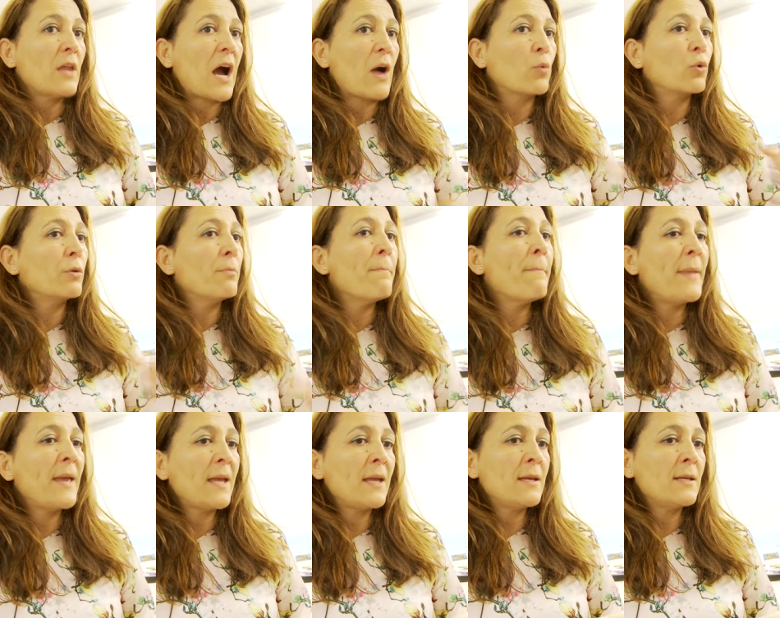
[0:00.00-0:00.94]
Our
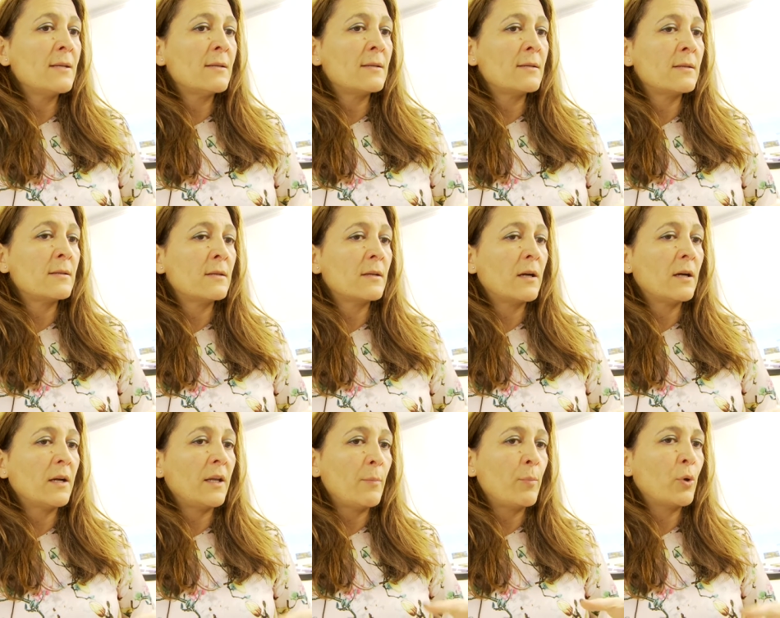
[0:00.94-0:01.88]
main
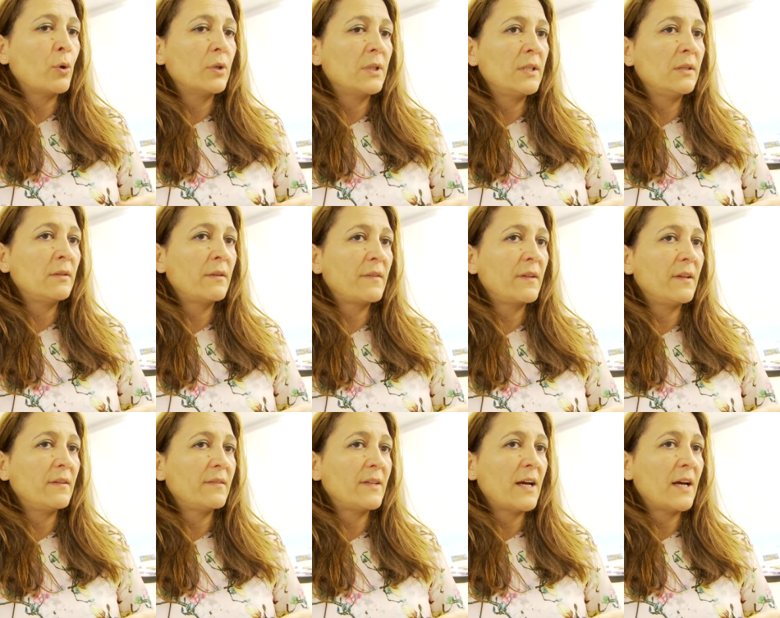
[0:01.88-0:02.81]
uh, importance
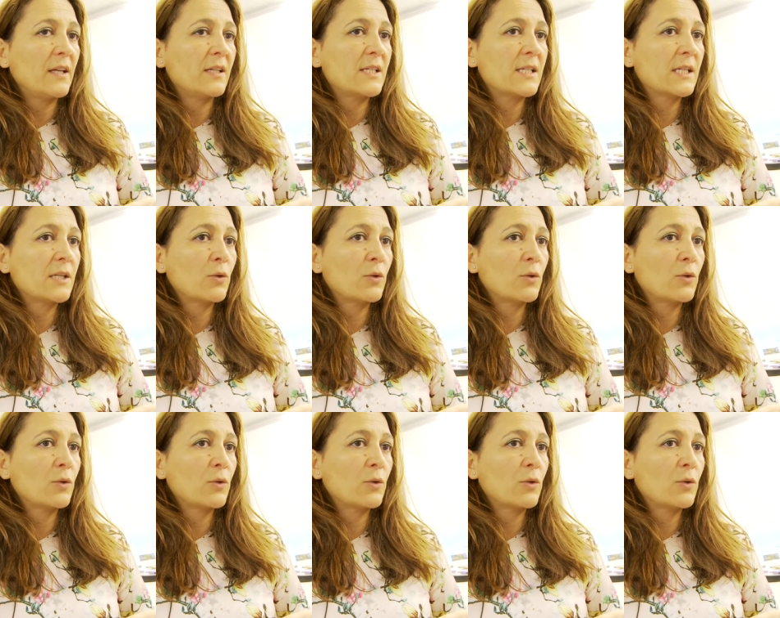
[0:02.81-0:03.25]
is that